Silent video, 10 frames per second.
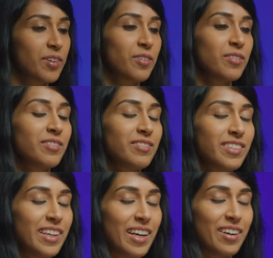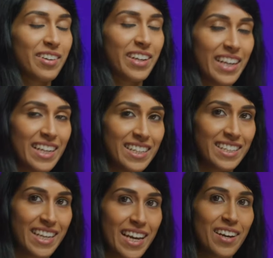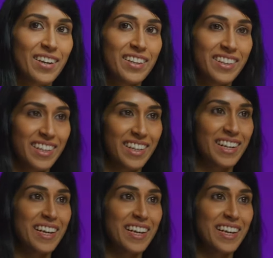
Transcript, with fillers: in gaming, which can often be quite challenging.